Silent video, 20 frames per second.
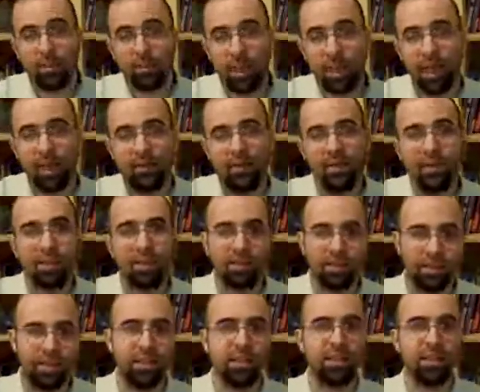man that
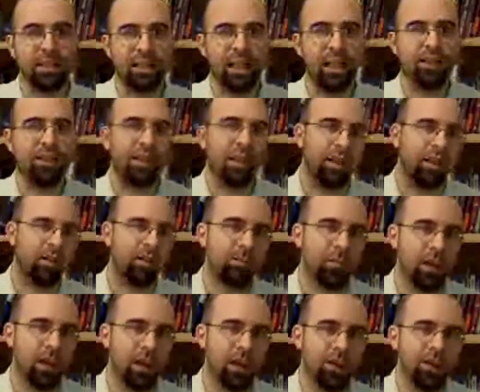sin and death entered
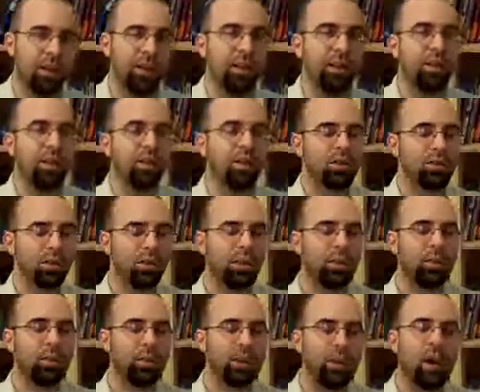by. So
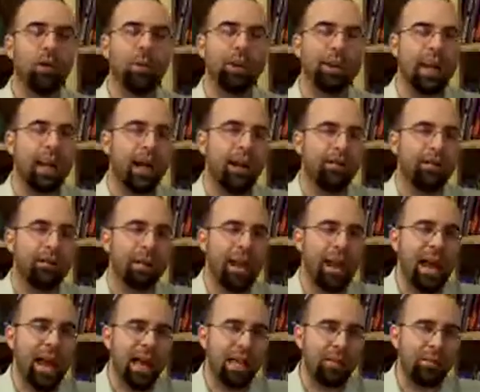here we go. We have
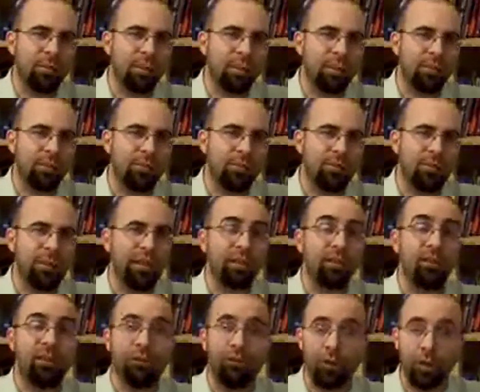Adam and Eve being the
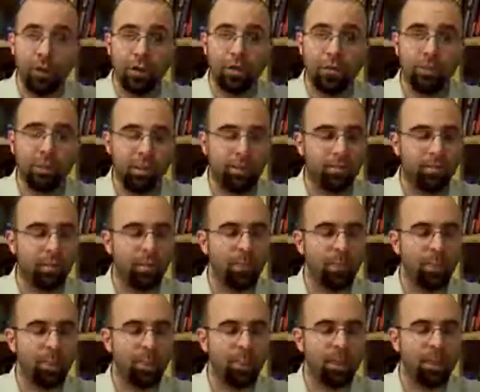first people,
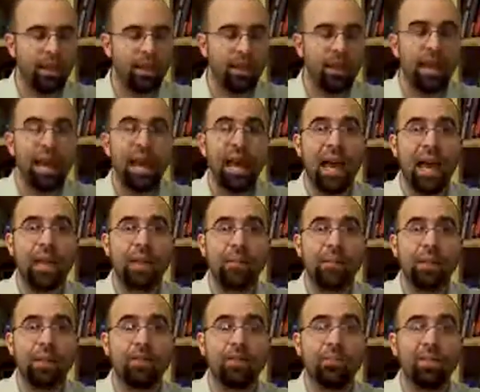Adam and
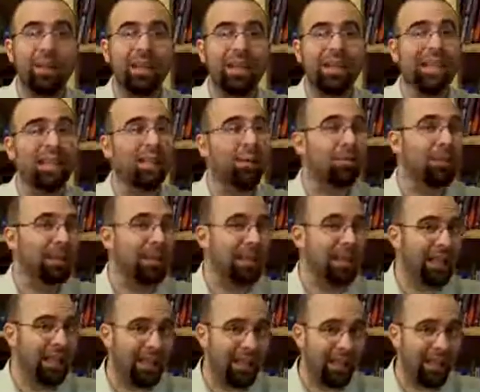Eve being in the
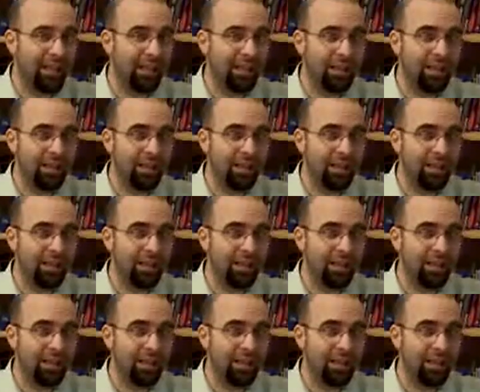beginning,